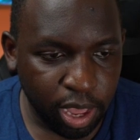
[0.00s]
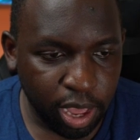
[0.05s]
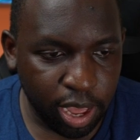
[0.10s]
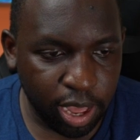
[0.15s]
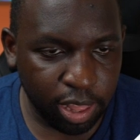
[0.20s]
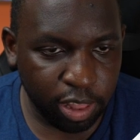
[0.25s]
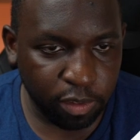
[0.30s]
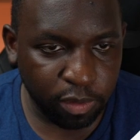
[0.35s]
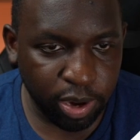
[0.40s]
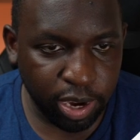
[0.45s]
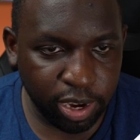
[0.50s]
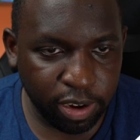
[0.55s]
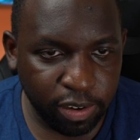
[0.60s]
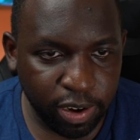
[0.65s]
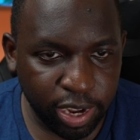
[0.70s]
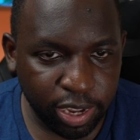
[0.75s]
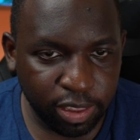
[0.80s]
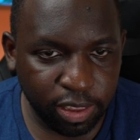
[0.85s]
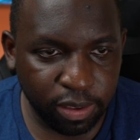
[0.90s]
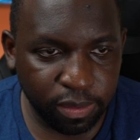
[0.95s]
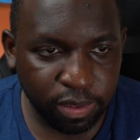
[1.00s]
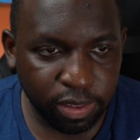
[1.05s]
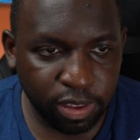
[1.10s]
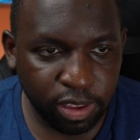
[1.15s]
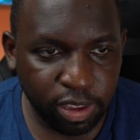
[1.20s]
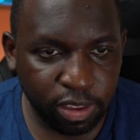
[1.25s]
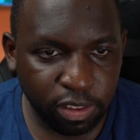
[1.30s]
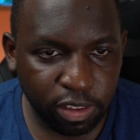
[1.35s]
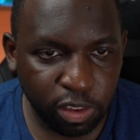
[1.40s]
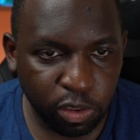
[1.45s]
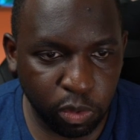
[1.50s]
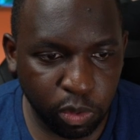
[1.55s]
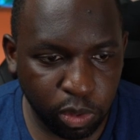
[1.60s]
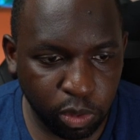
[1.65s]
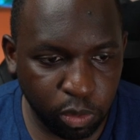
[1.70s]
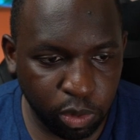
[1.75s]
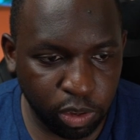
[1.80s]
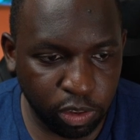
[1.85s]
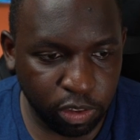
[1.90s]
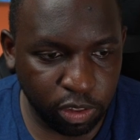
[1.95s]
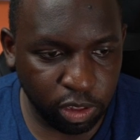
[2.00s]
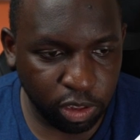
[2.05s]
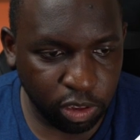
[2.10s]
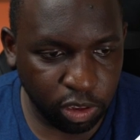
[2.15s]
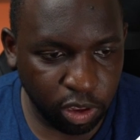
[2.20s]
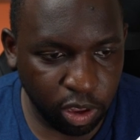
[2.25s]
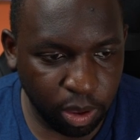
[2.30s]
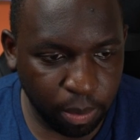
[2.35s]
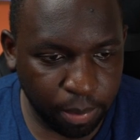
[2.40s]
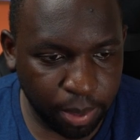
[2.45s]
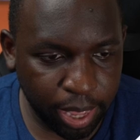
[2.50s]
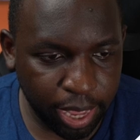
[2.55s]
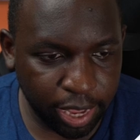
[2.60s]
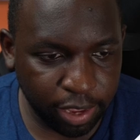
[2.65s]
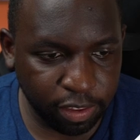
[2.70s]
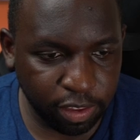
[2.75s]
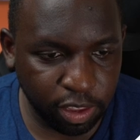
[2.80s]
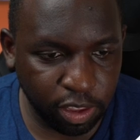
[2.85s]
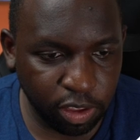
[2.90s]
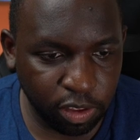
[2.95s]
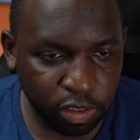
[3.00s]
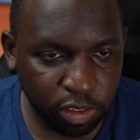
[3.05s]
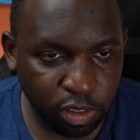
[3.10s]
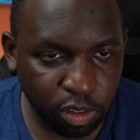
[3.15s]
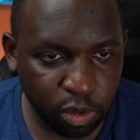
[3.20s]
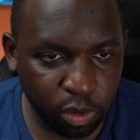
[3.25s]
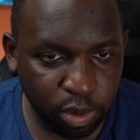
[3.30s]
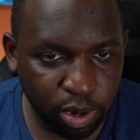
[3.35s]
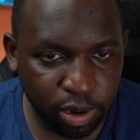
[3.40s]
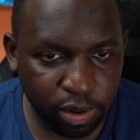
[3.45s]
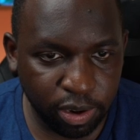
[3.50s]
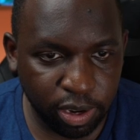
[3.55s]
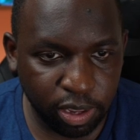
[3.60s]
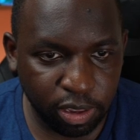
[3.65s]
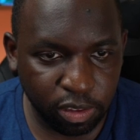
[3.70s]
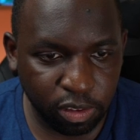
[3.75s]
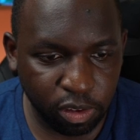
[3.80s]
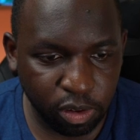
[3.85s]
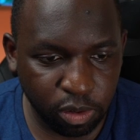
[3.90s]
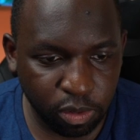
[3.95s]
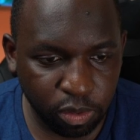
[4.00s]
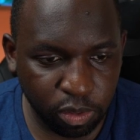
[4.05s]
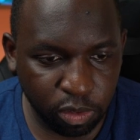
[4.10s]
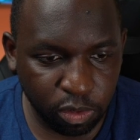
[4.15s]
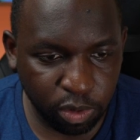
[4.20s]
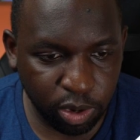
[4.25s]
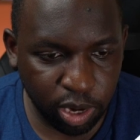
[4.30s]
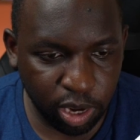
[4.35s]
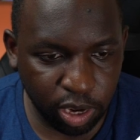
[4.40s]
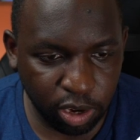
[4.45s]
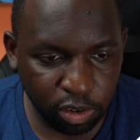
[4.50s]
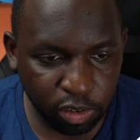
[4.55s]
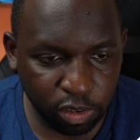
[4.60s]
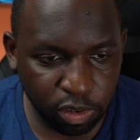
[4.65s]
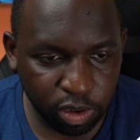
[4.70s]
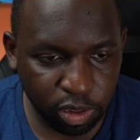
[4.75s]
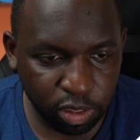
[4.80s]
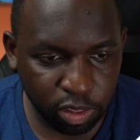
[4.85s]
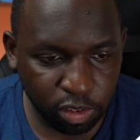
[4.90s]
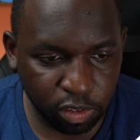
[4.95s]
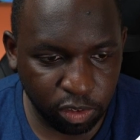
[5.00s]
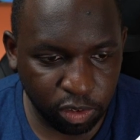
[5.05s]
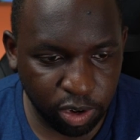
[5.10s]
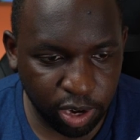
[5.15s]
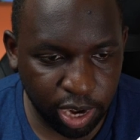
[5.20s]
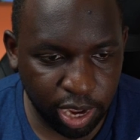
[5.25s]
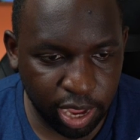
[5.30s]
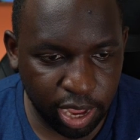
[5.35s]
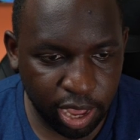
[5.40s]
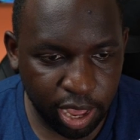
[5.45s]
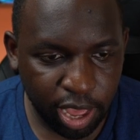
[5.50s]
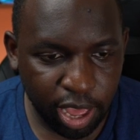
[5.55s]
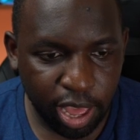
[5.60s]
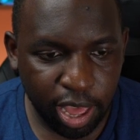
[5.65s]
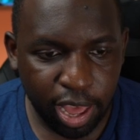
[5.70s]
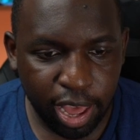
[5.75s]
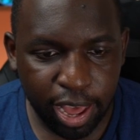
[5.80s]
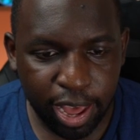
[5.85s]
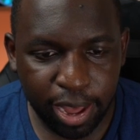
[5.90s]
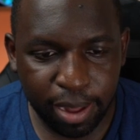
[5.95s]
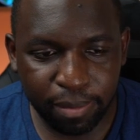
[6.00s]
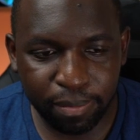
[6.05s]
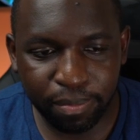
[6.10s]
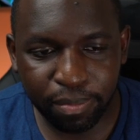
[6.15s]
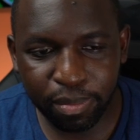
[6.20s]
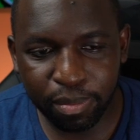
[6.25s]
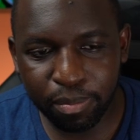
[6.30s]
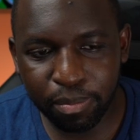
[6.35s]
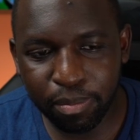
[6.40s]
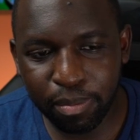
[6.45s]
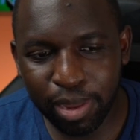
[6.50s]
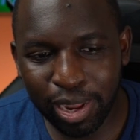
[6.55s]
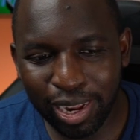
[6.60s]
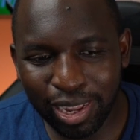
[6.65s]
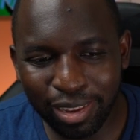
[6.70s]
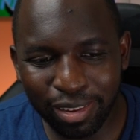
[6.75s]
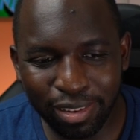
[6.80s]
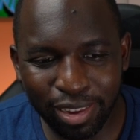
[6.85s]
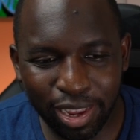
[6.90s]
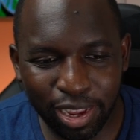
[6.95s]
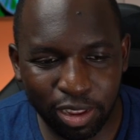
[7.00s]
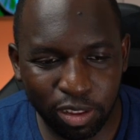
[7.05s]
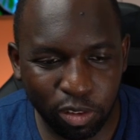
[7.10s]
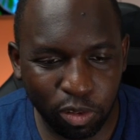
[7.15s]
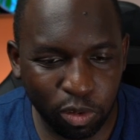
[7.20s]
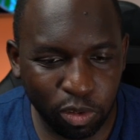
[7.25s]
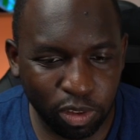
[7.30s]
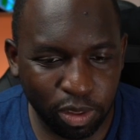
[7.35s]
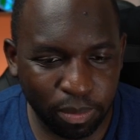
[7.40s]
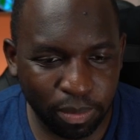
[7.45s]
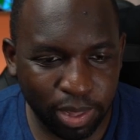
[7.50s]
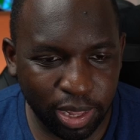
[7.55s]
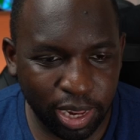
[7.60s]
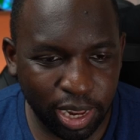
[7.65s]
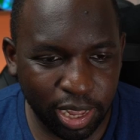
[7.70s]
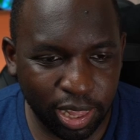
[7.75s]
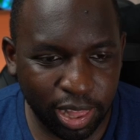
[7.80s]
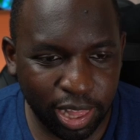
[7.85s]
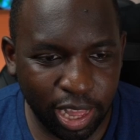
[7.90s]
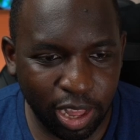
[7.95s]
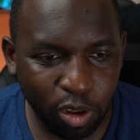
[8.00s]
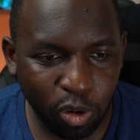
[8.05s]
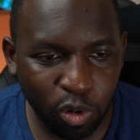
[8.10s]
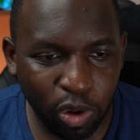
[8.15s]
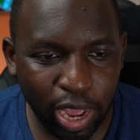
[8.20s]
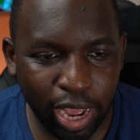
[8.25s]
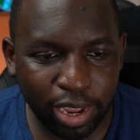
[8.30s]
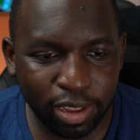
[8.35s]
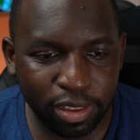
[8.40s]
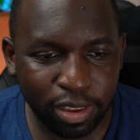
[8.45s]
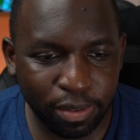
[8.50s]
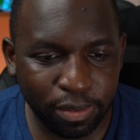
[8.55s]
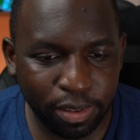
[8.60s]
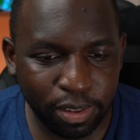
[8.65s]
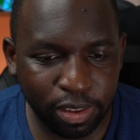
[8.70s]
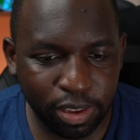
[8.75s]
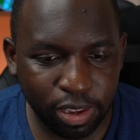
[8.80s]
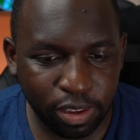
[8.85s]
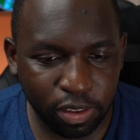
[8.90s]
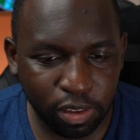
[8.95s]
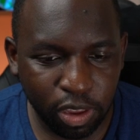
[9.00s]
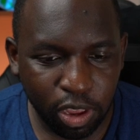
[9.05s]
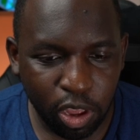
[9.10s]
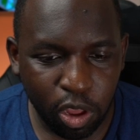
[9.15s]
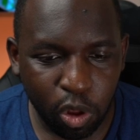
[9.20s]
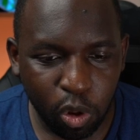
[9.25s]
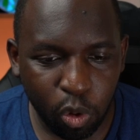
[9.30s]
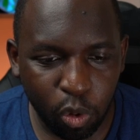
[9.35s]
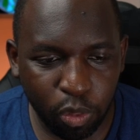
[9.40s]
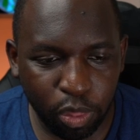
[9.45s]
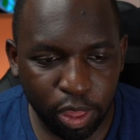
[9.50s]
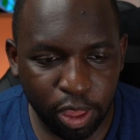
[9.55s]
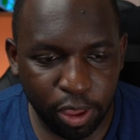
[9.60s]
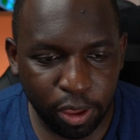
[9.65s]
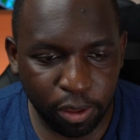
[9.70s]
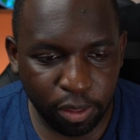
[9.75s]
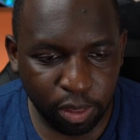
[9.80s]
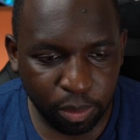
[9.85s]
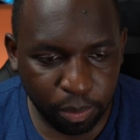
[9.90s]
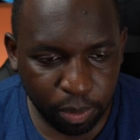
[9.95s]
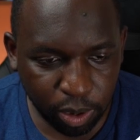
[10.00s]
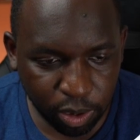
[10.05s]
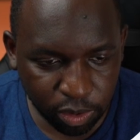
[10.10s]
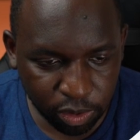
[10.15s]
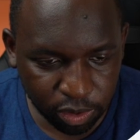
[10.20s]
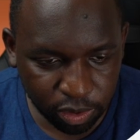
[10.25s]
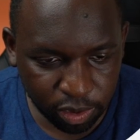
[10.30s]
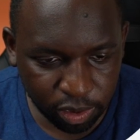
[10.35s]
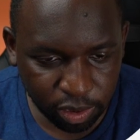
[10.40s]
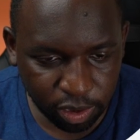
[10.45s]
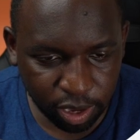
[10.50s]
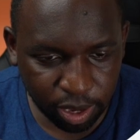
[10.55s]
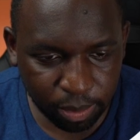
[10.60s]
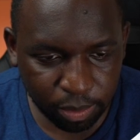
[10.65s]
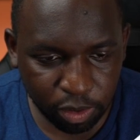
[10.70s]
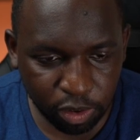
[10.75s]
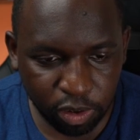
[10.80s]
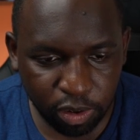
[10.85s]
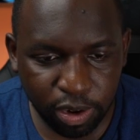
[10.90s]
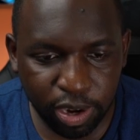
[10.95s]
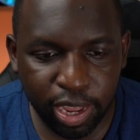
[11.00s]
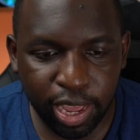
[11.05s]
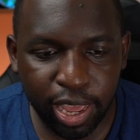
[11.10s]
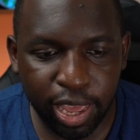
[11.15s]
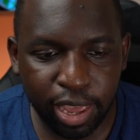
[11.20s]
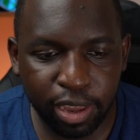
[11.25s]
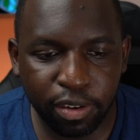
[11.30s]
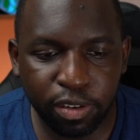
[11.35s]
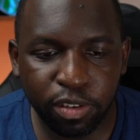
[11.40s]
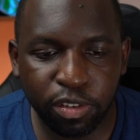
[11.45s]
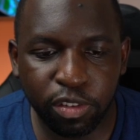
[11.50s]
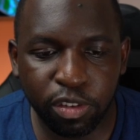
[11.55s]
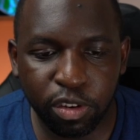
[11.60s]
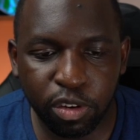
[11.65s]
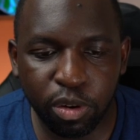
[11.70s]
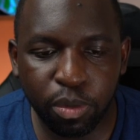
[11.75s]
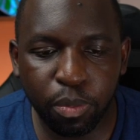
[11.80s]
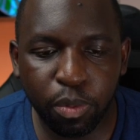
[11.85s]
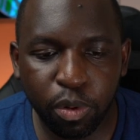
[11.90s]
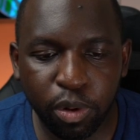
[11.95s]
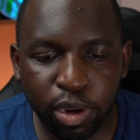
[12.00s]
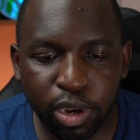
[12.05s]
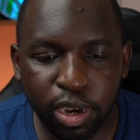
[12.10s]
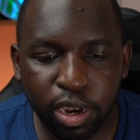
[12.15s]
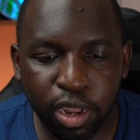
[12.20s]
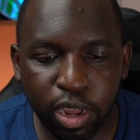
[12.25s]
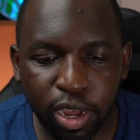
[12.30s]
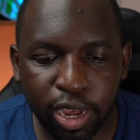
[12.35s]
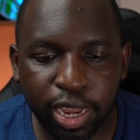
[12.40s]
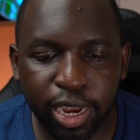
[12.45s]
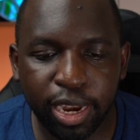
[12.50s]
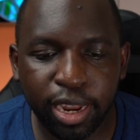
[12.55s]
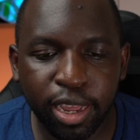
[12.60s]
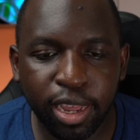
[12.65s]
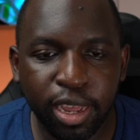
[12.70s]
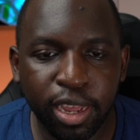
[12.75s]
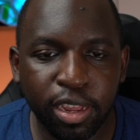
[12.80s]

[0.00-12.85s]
Uh, the render activities, these are the ones at the top. Executing the queries, sort of 303 um, milliseconds or something like that, or activities, although the processor time, sorry, here is 0.9.